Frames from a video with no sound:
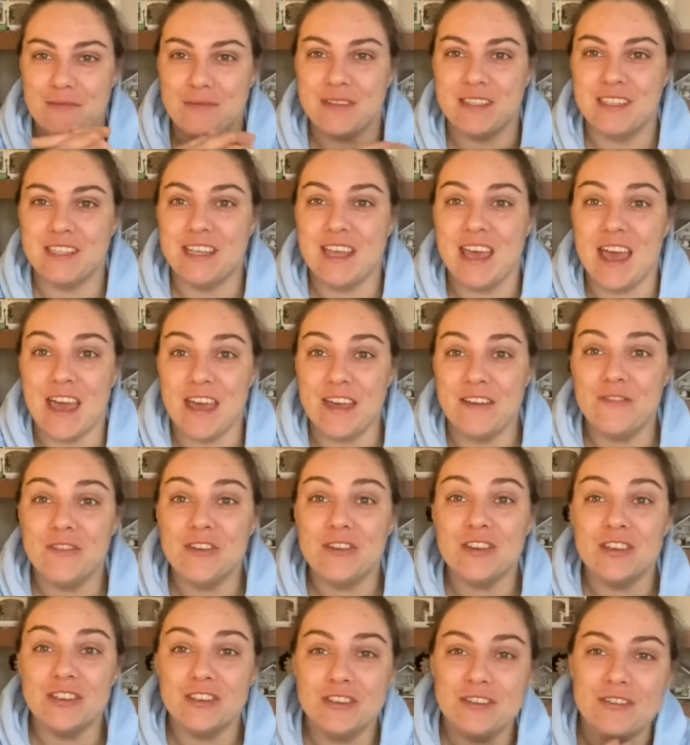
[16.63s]
So yeah, if you
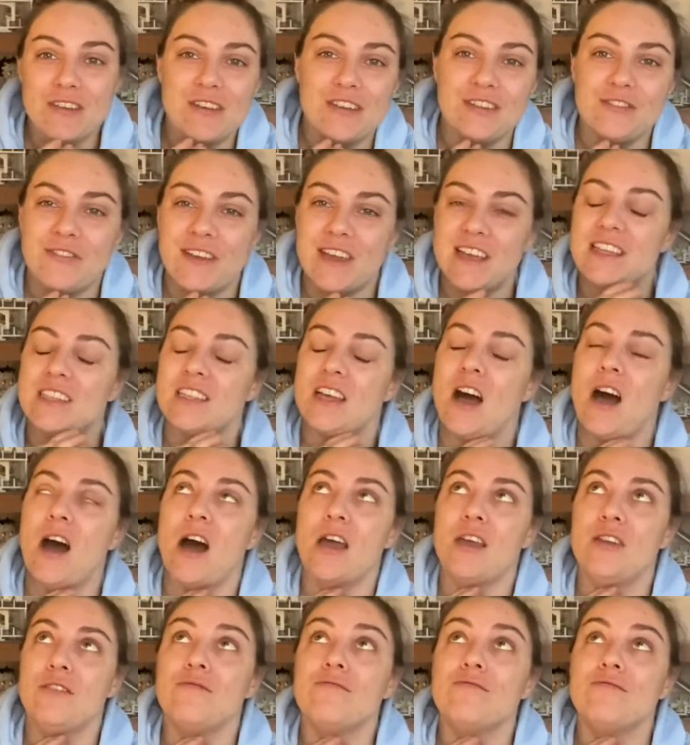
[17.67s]
could do those things,
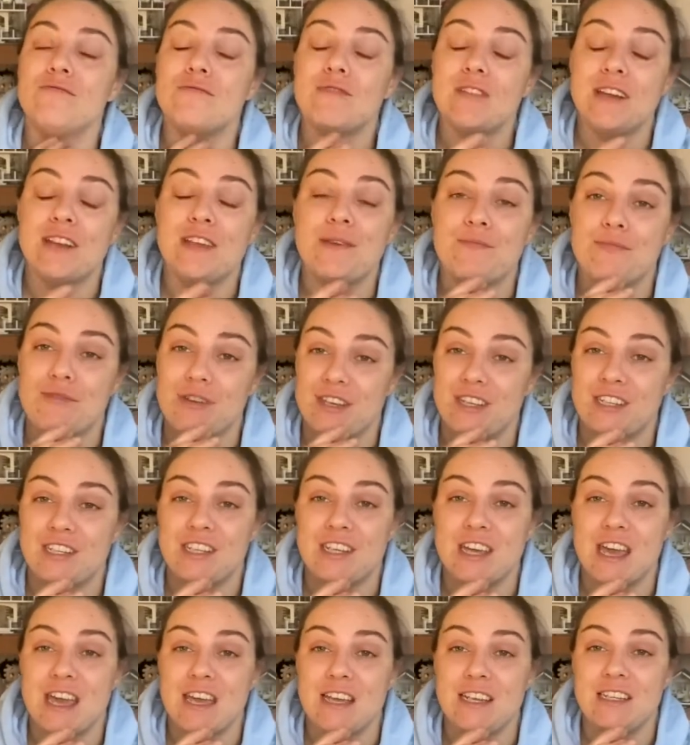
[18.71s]
I'd really
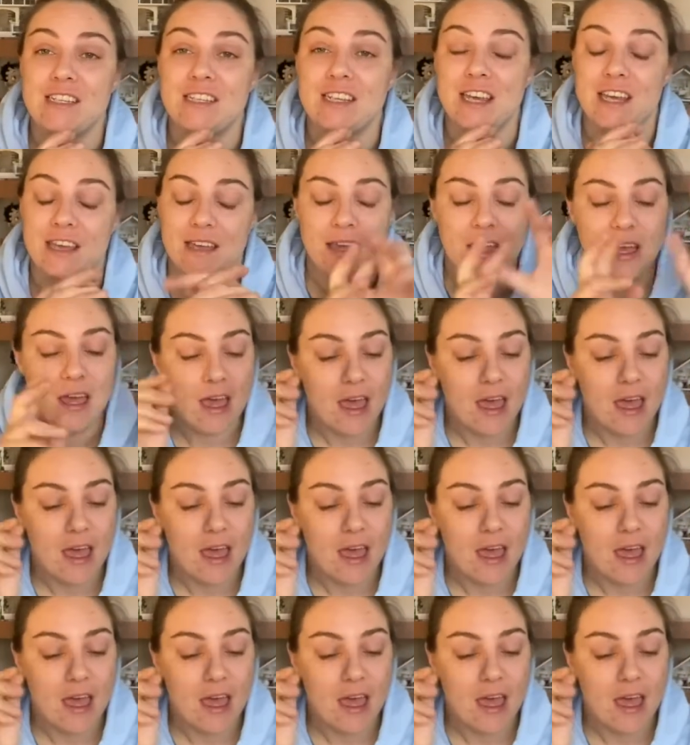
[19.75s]
appreciate it.